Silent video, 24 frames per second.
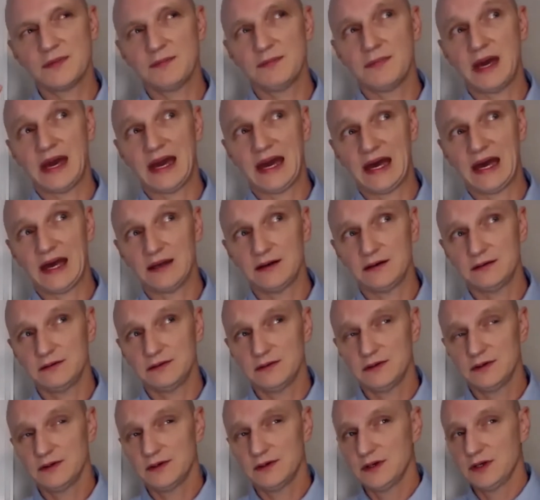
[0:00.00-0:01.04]
bad,
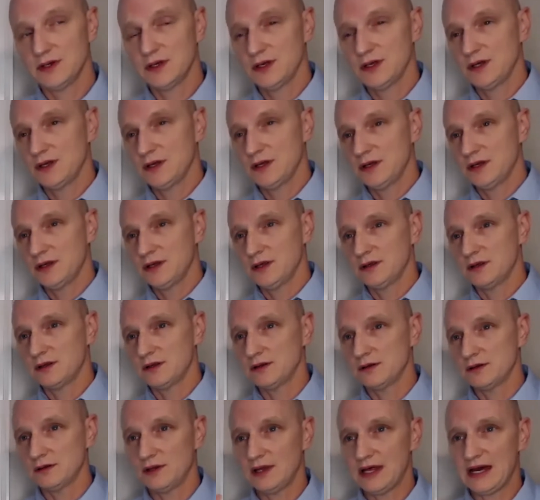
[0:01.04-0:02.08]

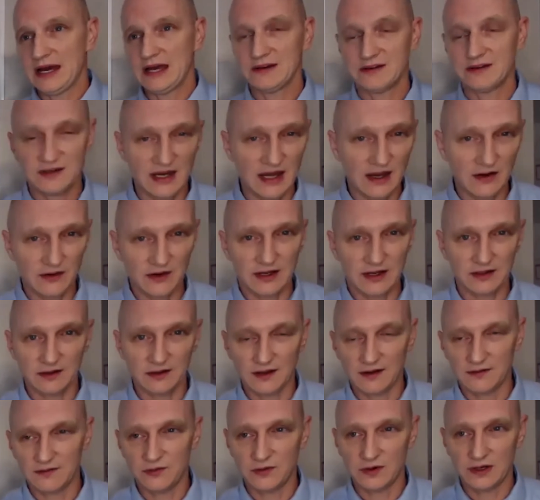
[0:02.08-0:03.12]
you lashed out at a
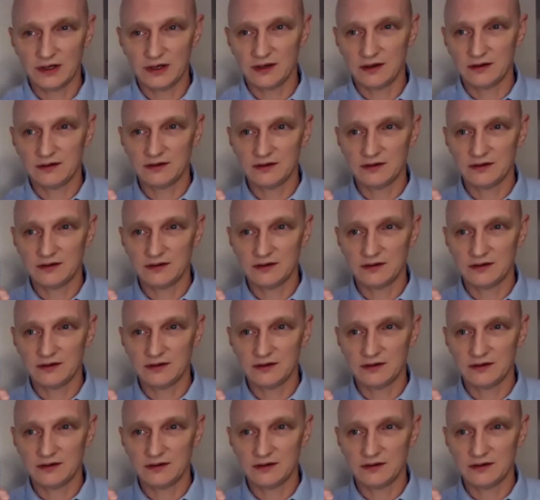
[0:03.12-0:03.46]
loved one,